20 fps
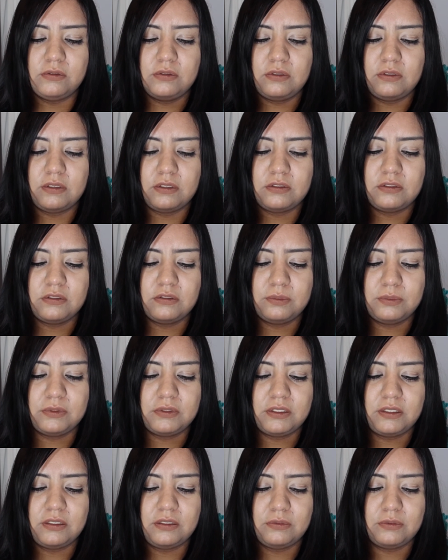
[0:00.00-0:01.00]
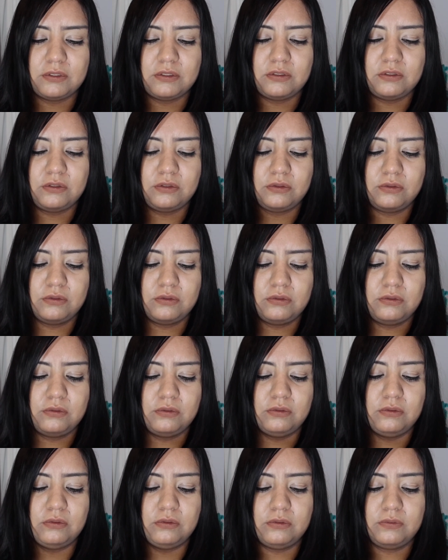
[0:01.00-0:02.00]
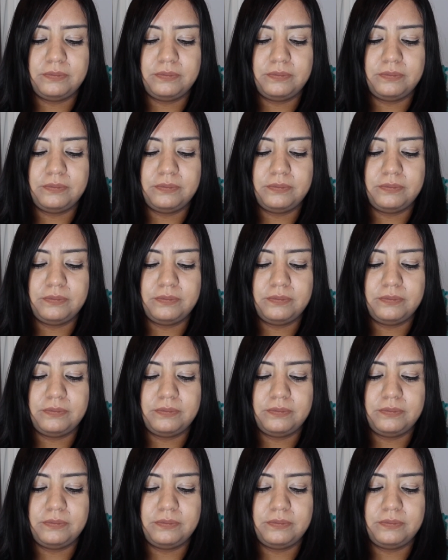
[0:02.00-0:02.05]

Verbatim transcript: let's just pretend it was two